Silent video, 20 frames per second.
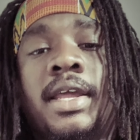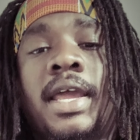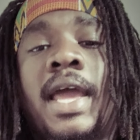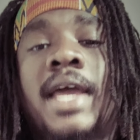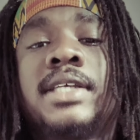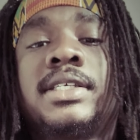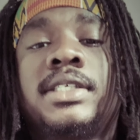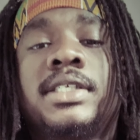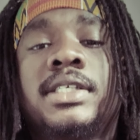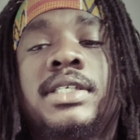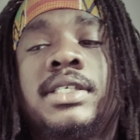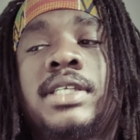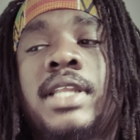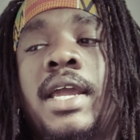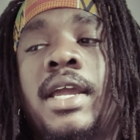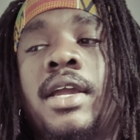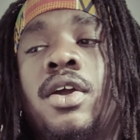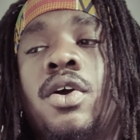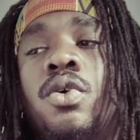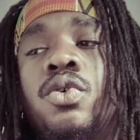essence.
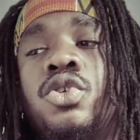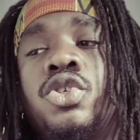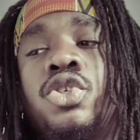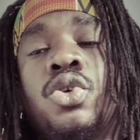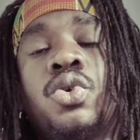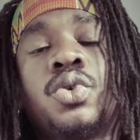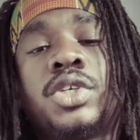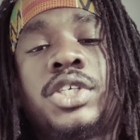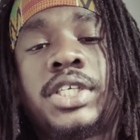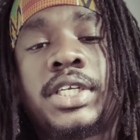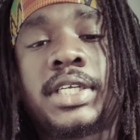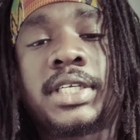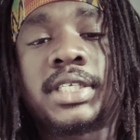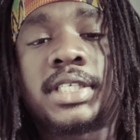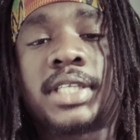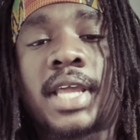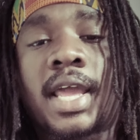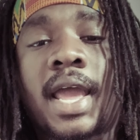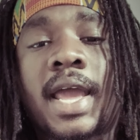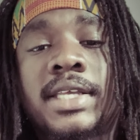Like Oshun, she is
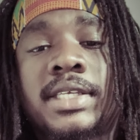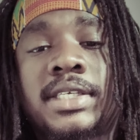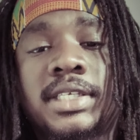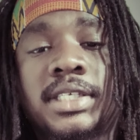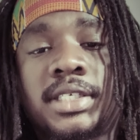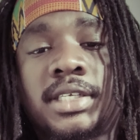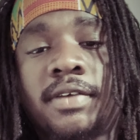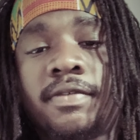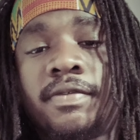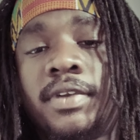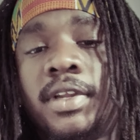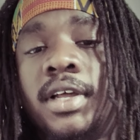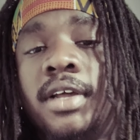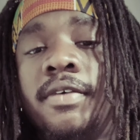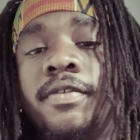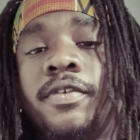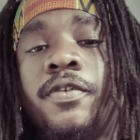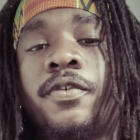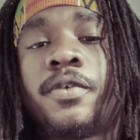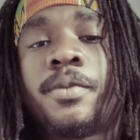the essence of
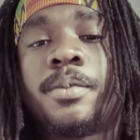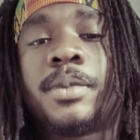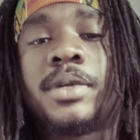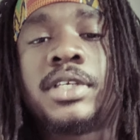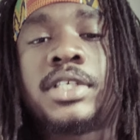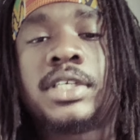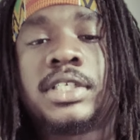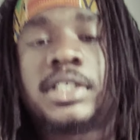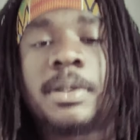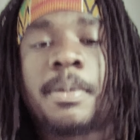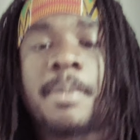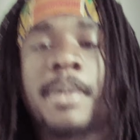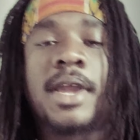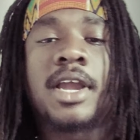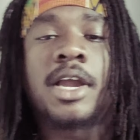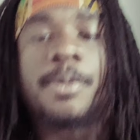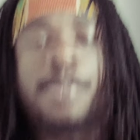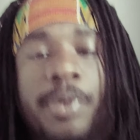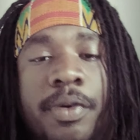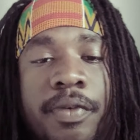love. You feel me? She's the
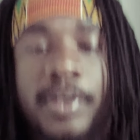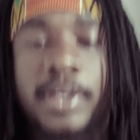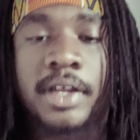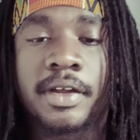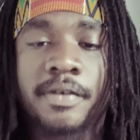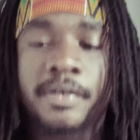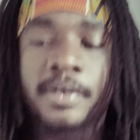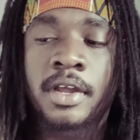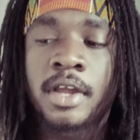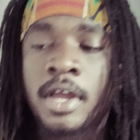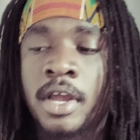makeup of love.